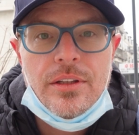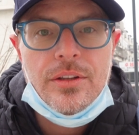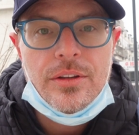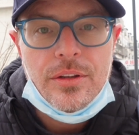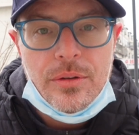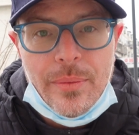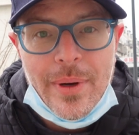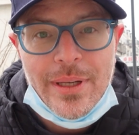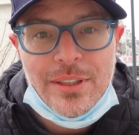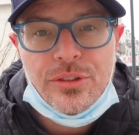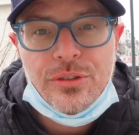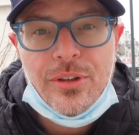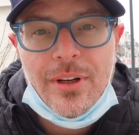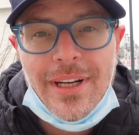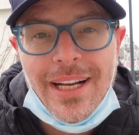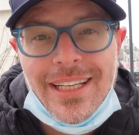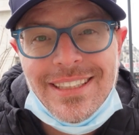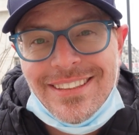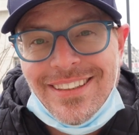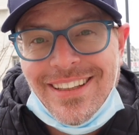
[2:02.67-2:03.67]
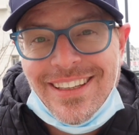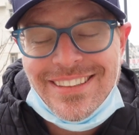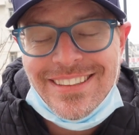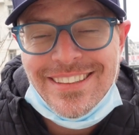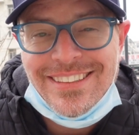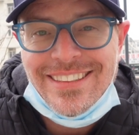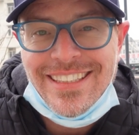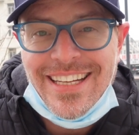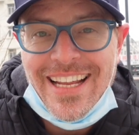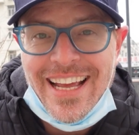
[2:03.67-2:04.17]
The restaurant I
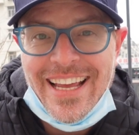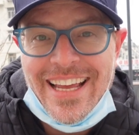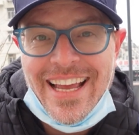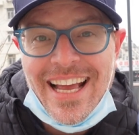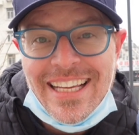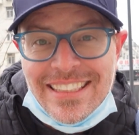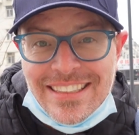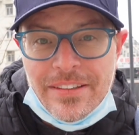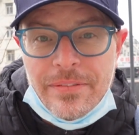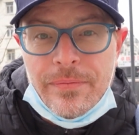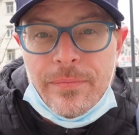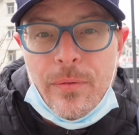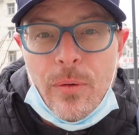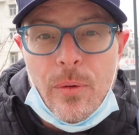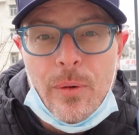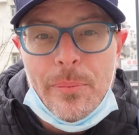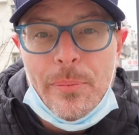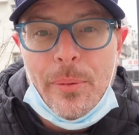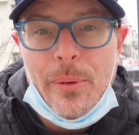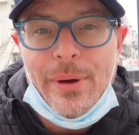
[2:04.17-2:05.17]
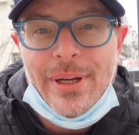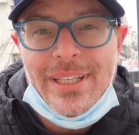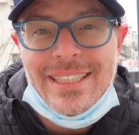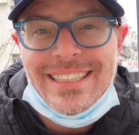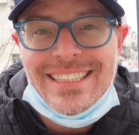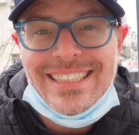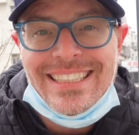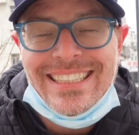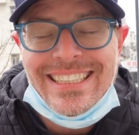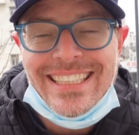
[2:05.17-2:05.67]
selected today has a
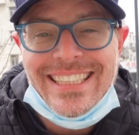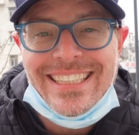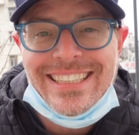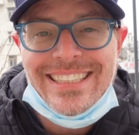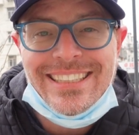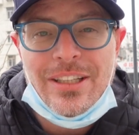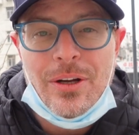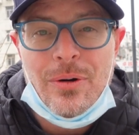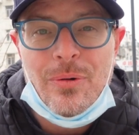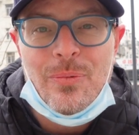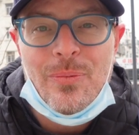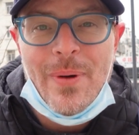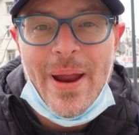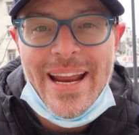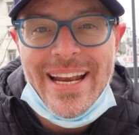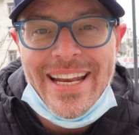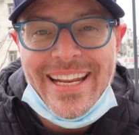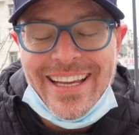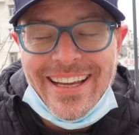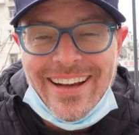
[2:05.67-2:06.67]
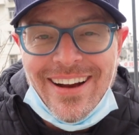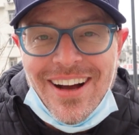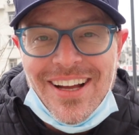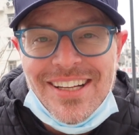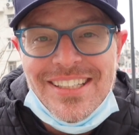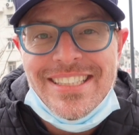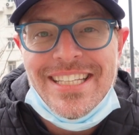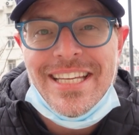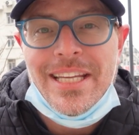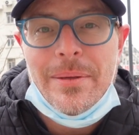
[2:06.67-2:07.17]
4.6 rating
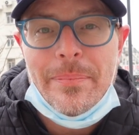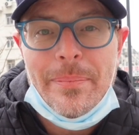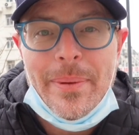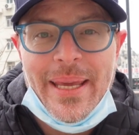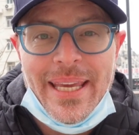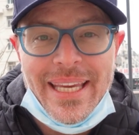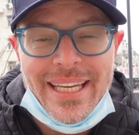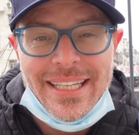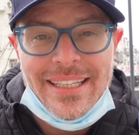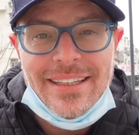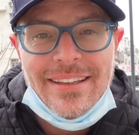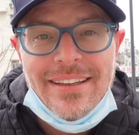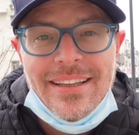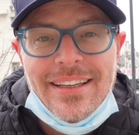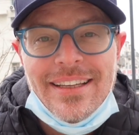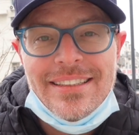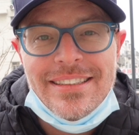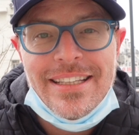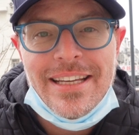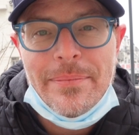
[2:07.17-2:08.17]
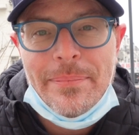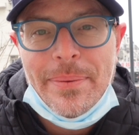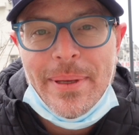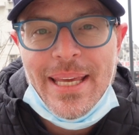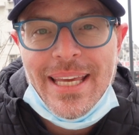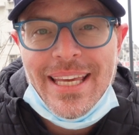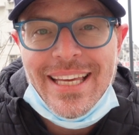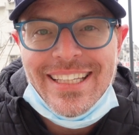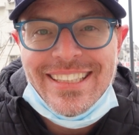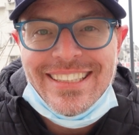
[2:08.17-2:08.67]
on Dianping.
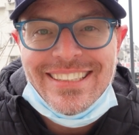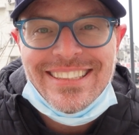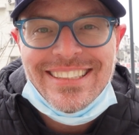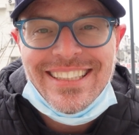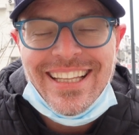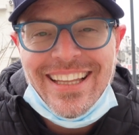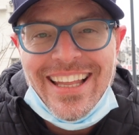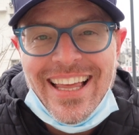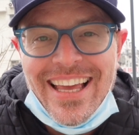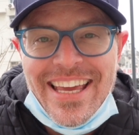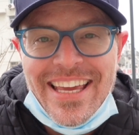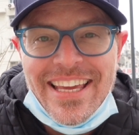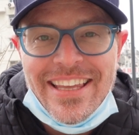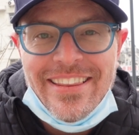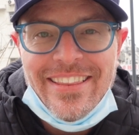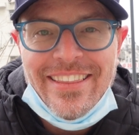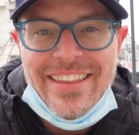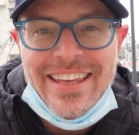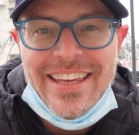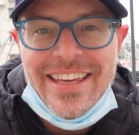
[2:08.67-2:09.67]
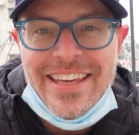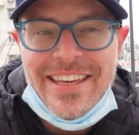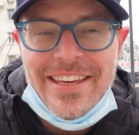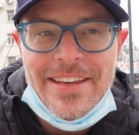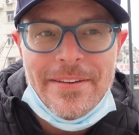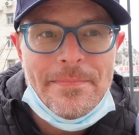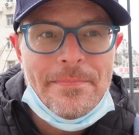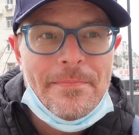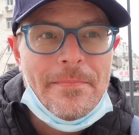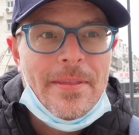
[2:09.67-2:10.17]
Dianping is like
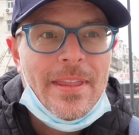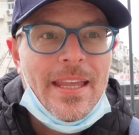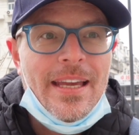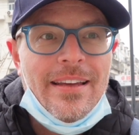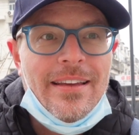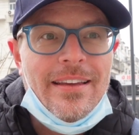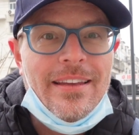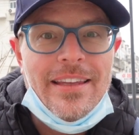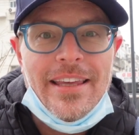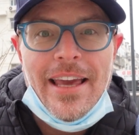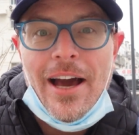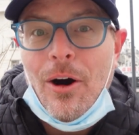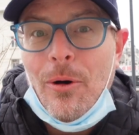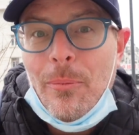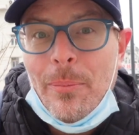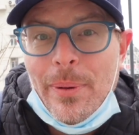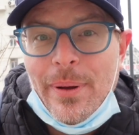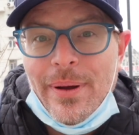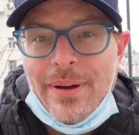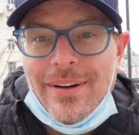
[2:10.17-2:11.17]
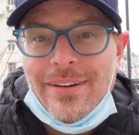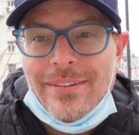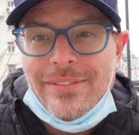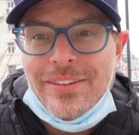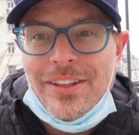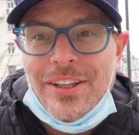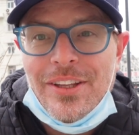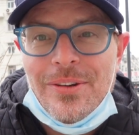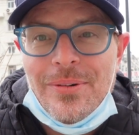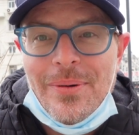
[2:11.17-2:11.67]
the Yelp
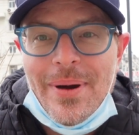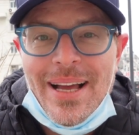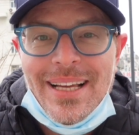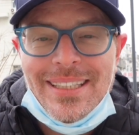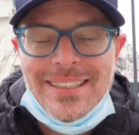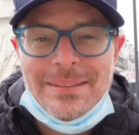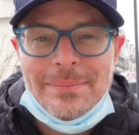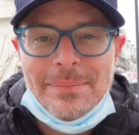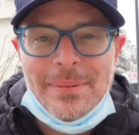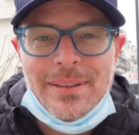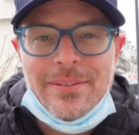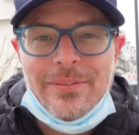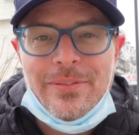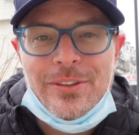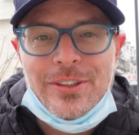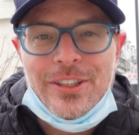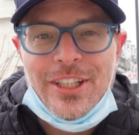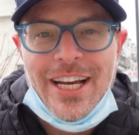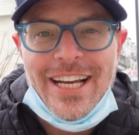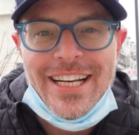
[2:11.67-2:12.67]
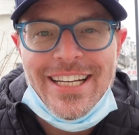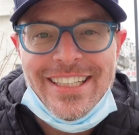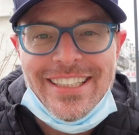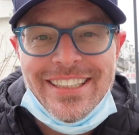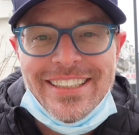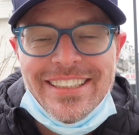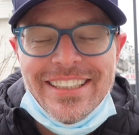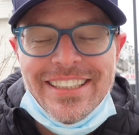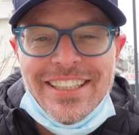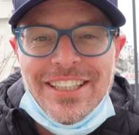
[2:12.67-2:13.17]
of the US, but for China.
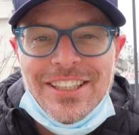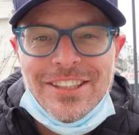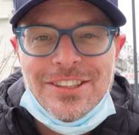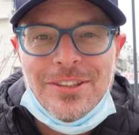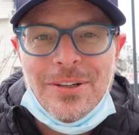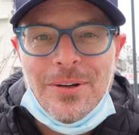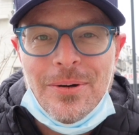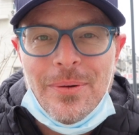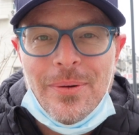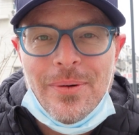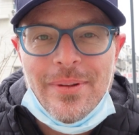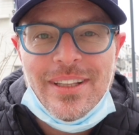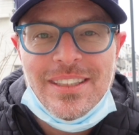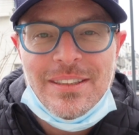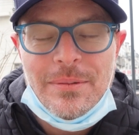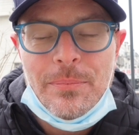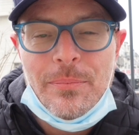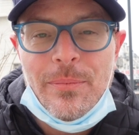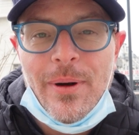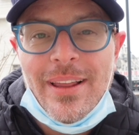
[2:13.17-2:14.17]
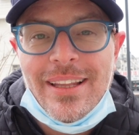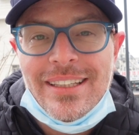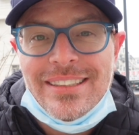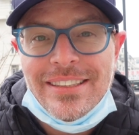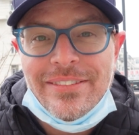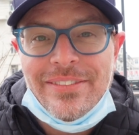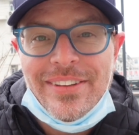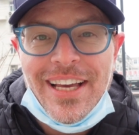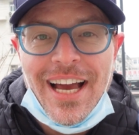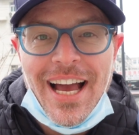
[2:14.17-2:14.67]
So that's a
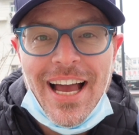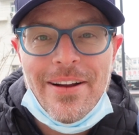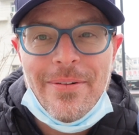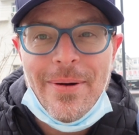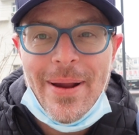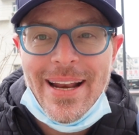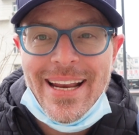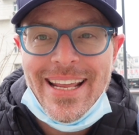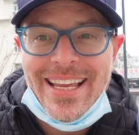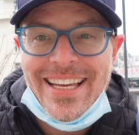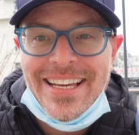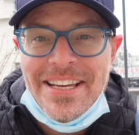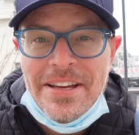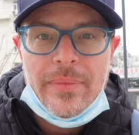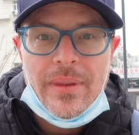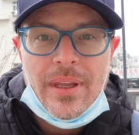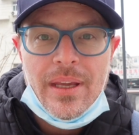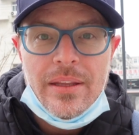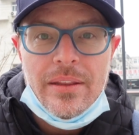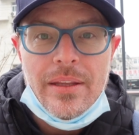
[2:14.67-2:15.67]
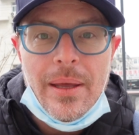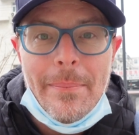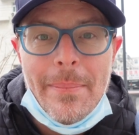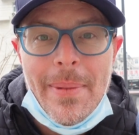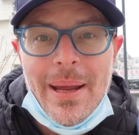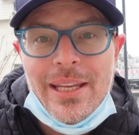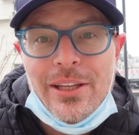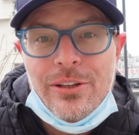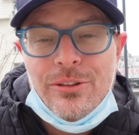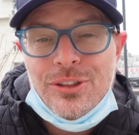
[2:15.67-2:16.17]
relatively high rating. The
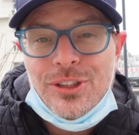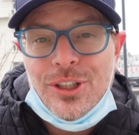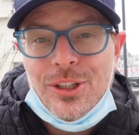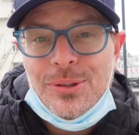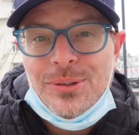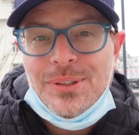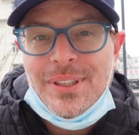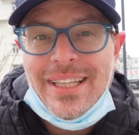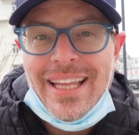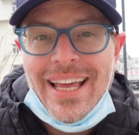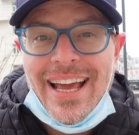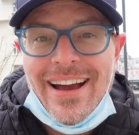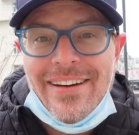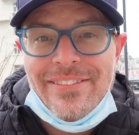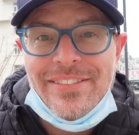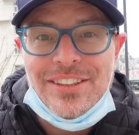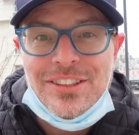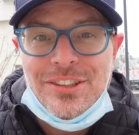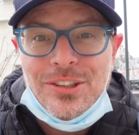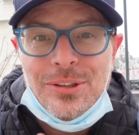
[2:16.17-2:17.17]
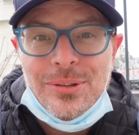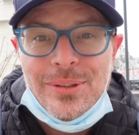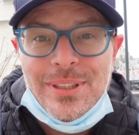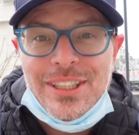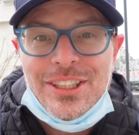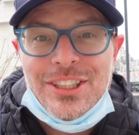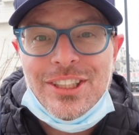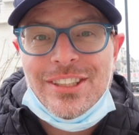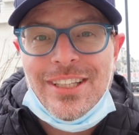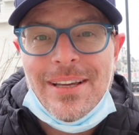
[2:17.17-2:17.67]
menu shows that they have the two
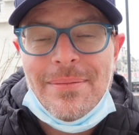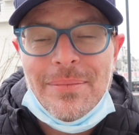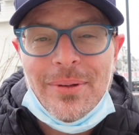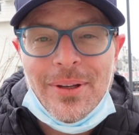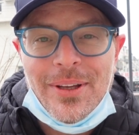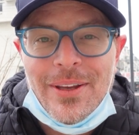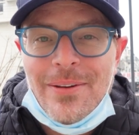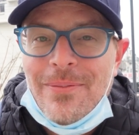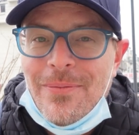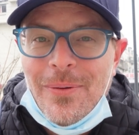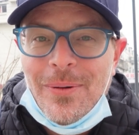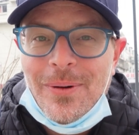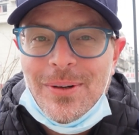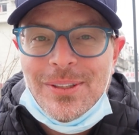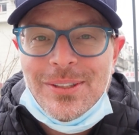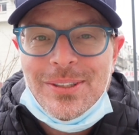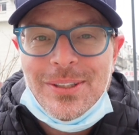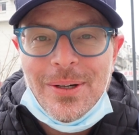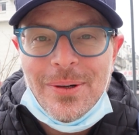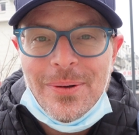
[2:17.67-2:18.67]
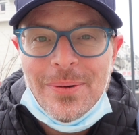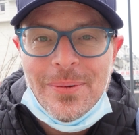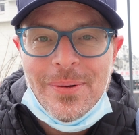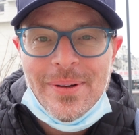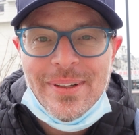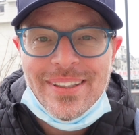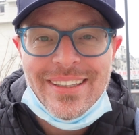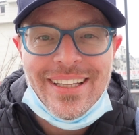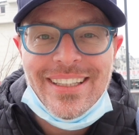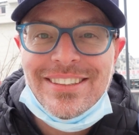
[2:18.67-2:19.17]
dishes I'm looking for, so
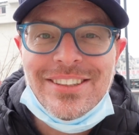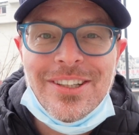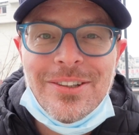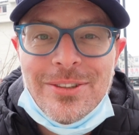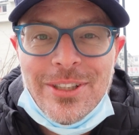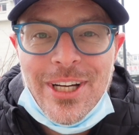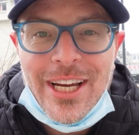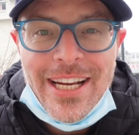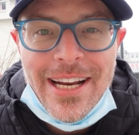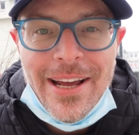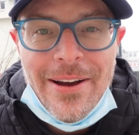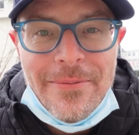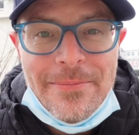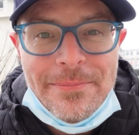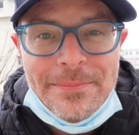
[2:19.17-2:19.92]
let's go check it out.